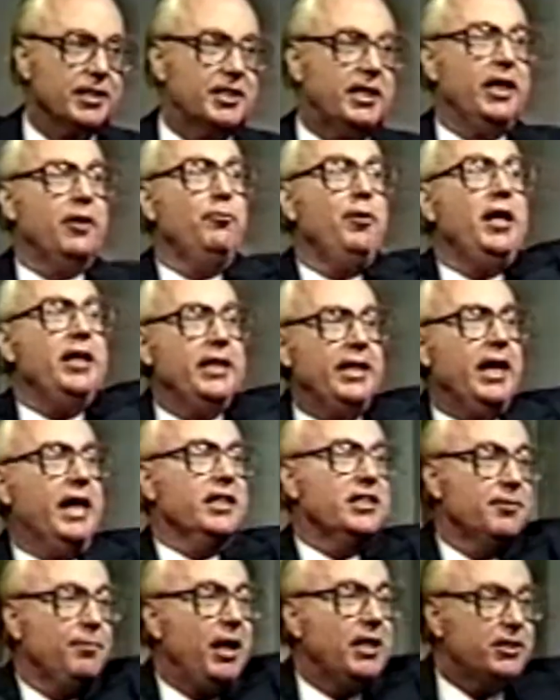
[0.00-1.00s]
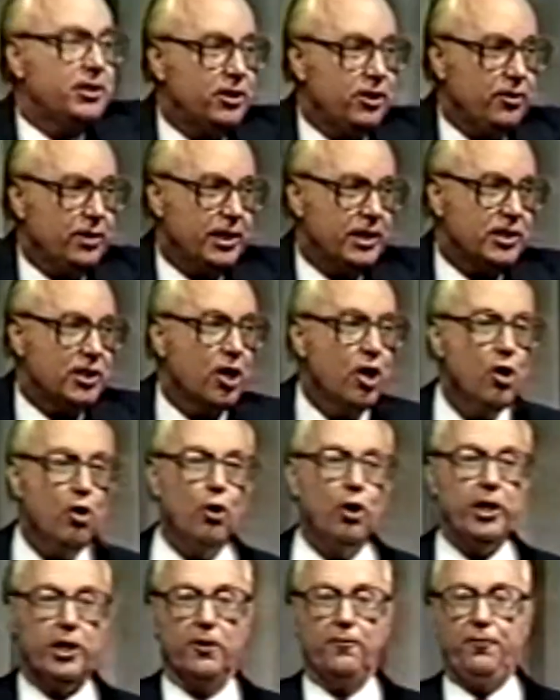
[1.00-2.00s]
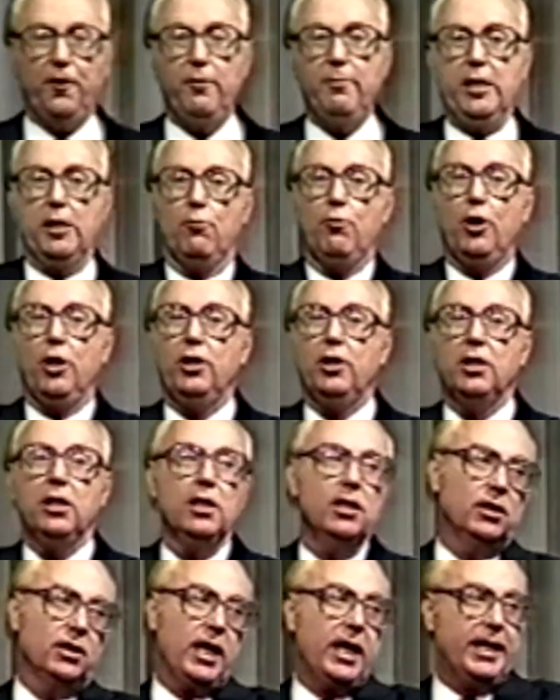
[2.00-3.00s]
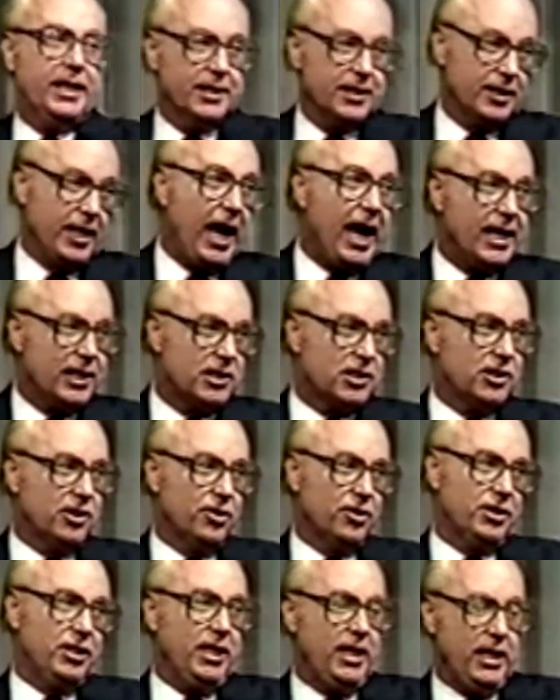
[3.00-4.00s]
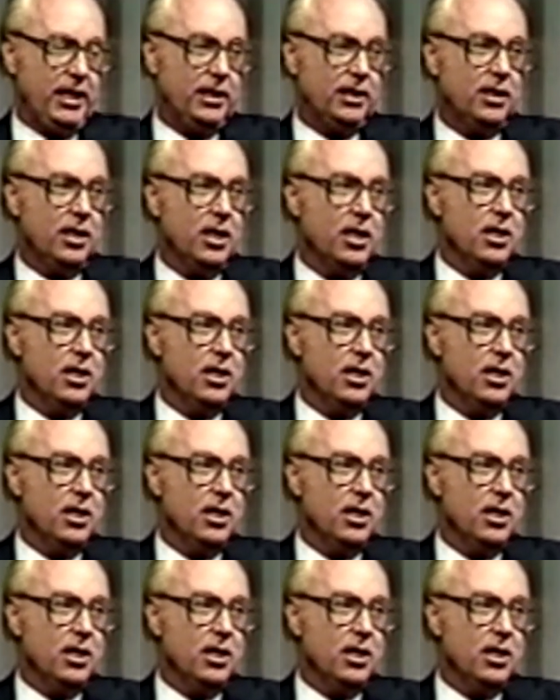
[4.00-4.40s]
get ready, God's about to do this, or a confirming word, like as Acts 13,